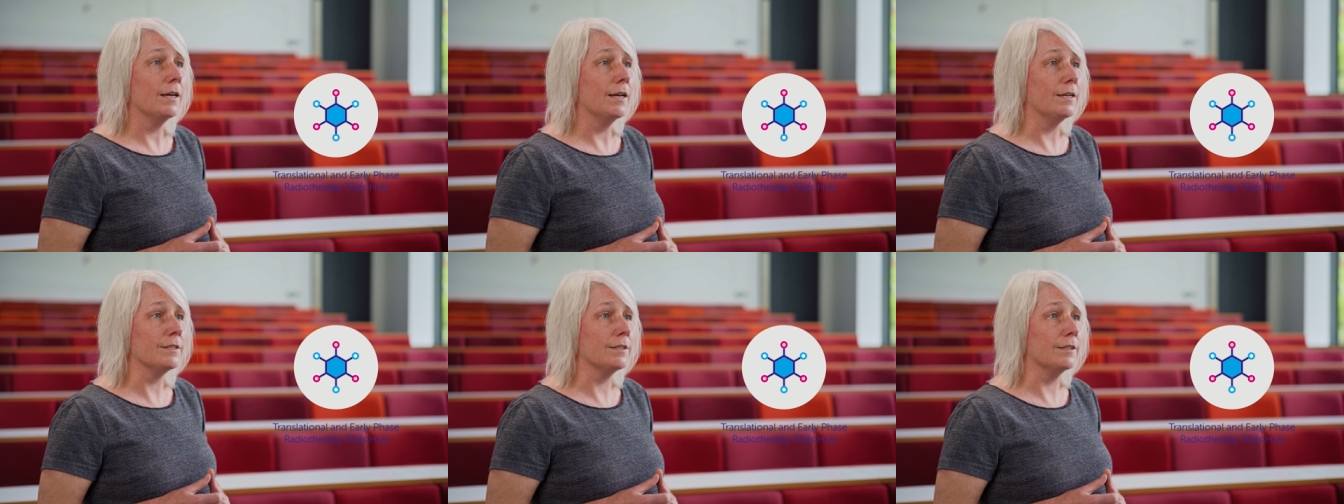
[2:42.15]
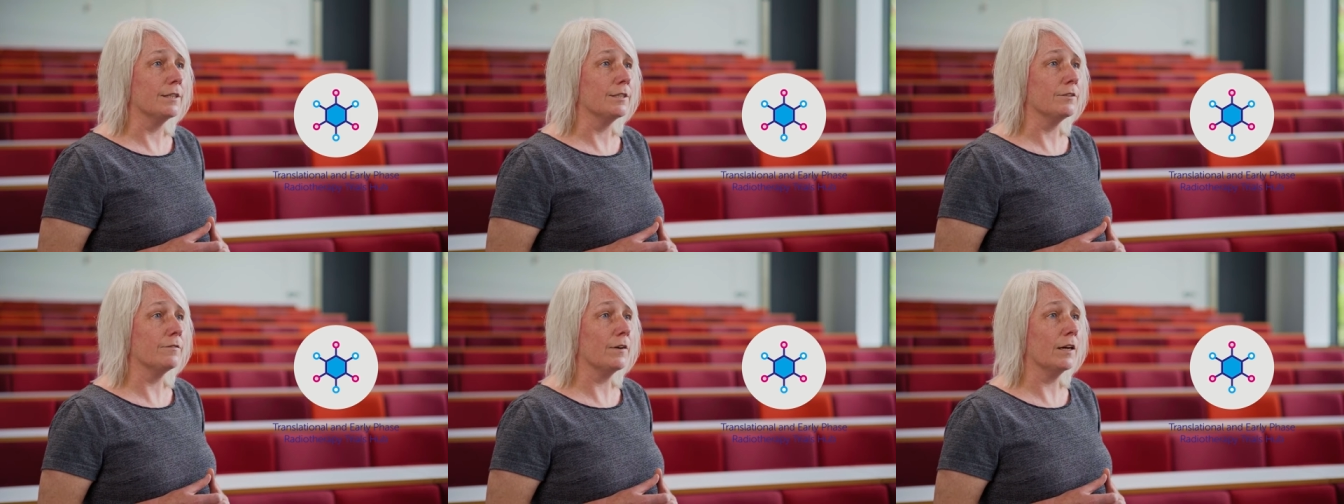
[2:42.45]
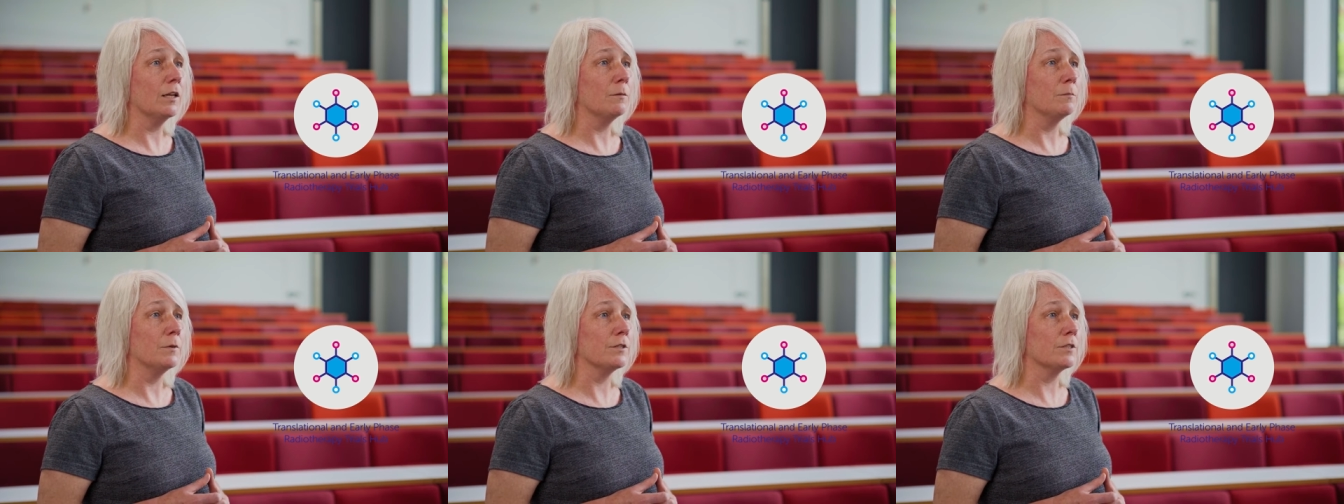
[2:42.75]
into the
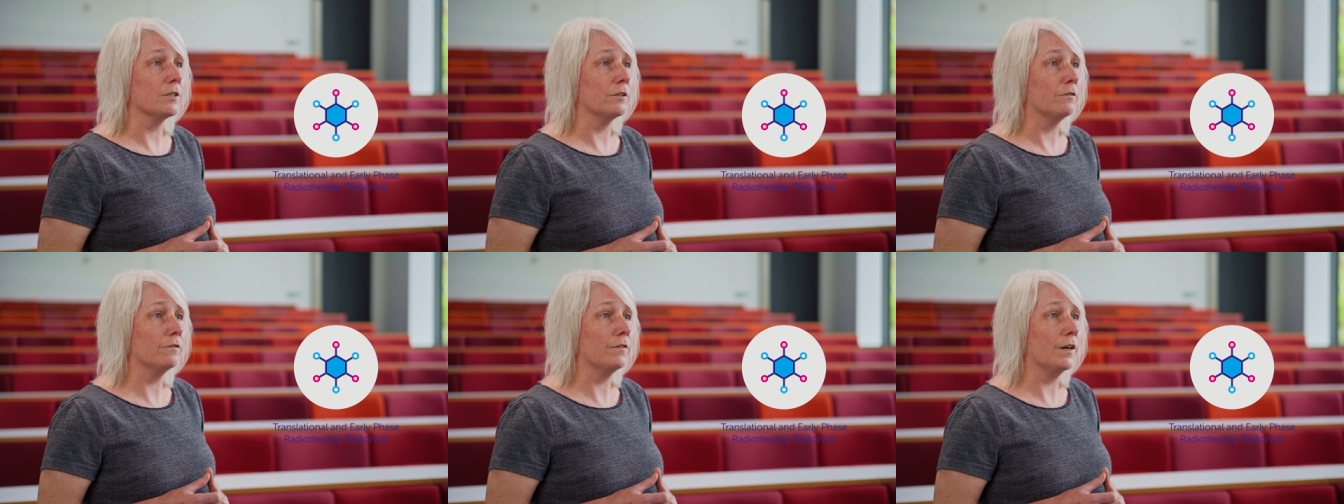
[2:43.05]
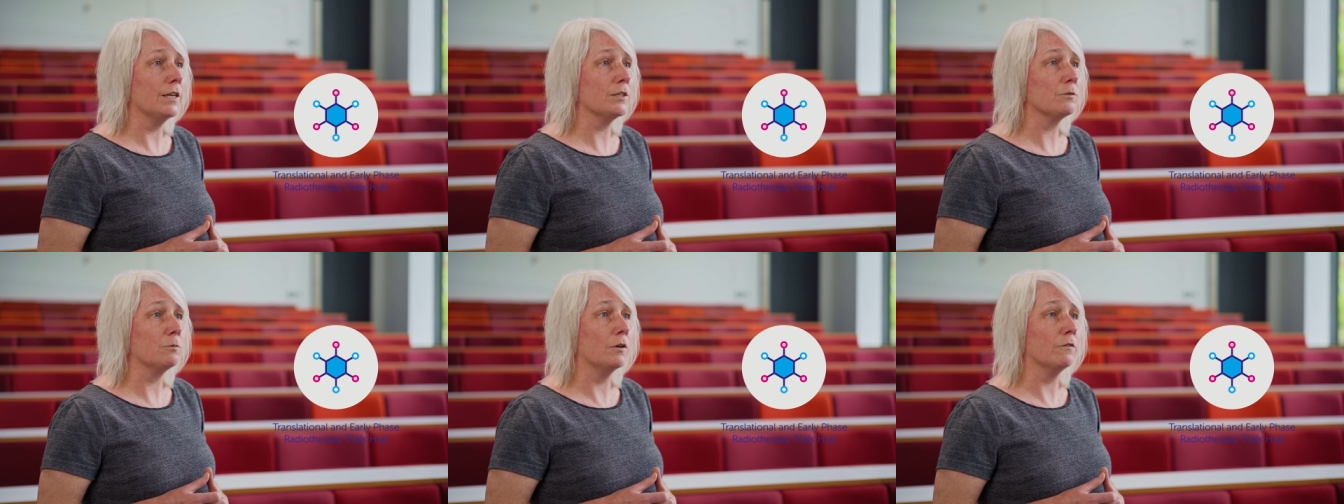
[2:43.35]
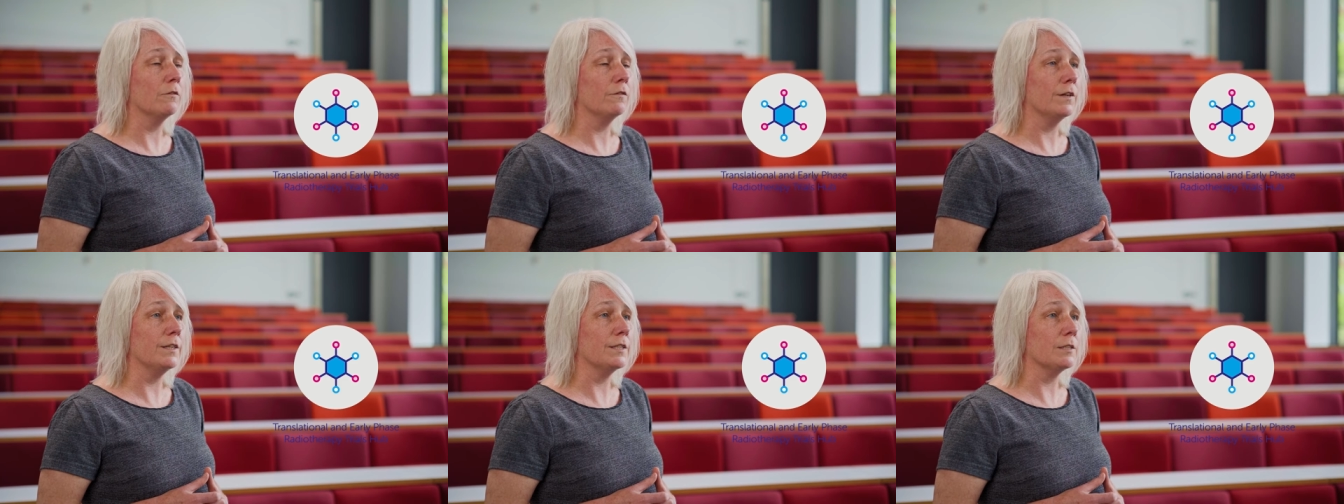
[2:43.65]
development of Phase
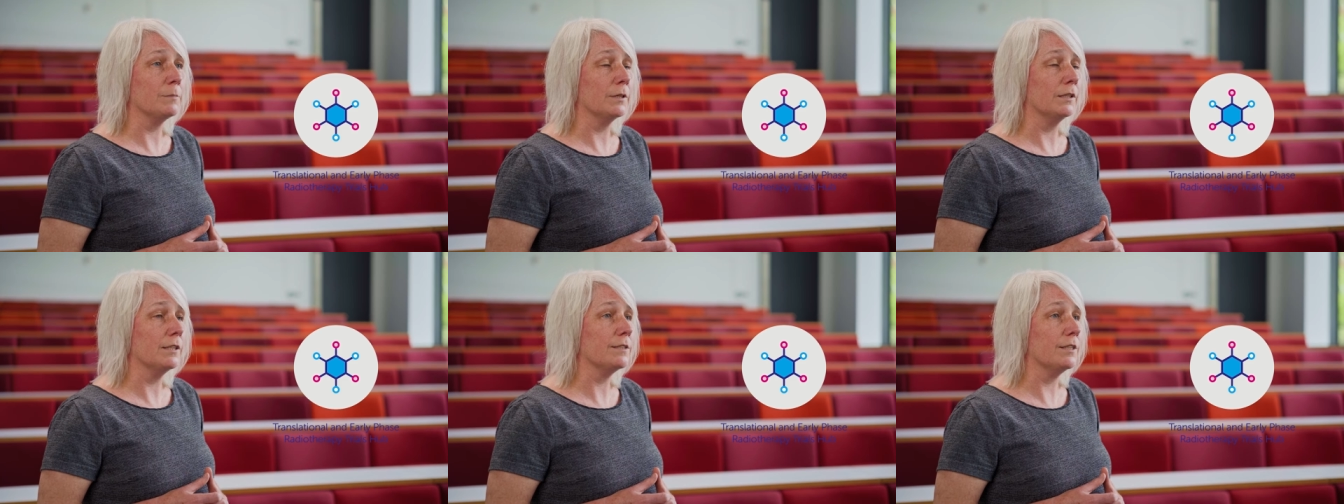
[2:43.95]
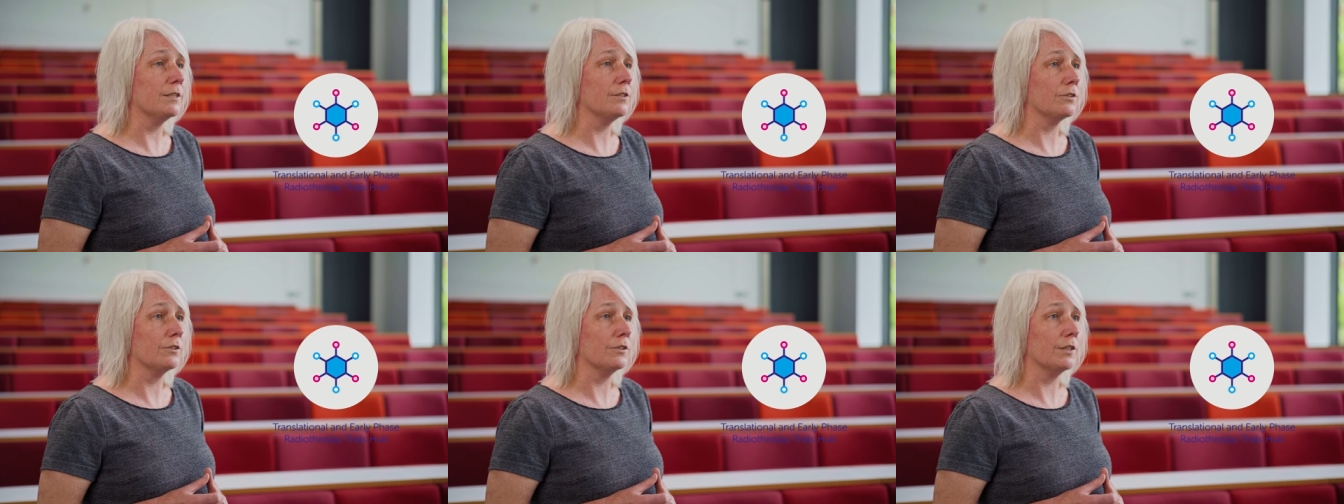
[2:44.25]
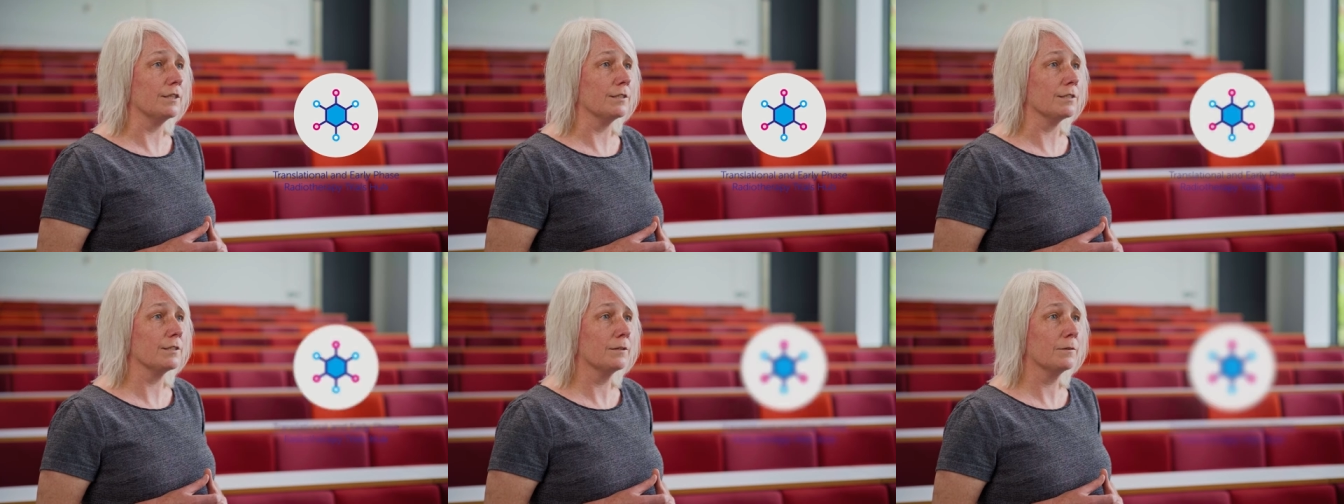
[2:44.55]
1 feasibility
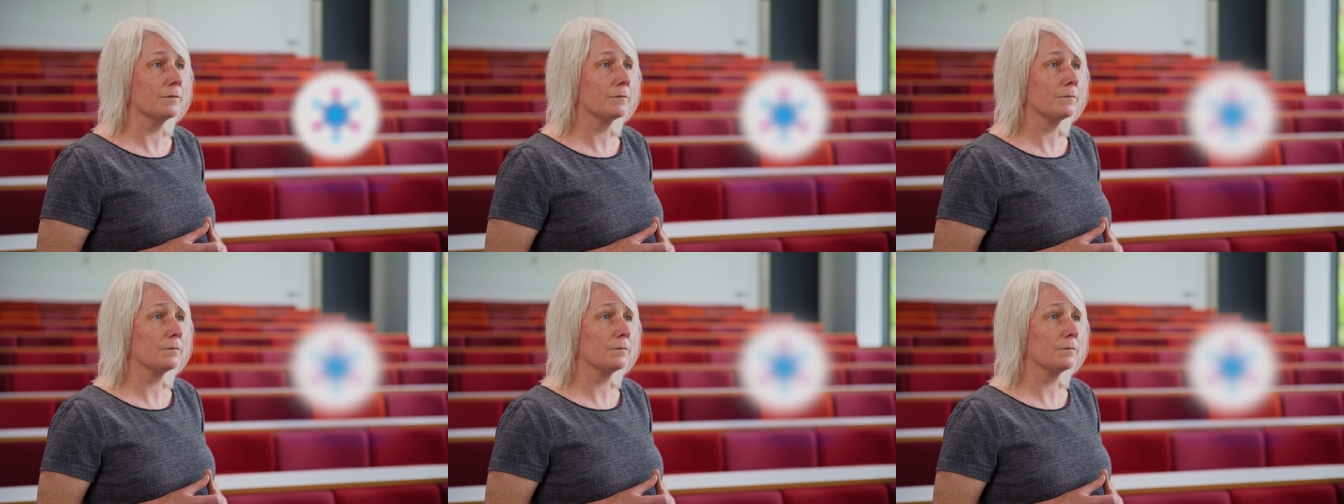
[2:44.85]
studies.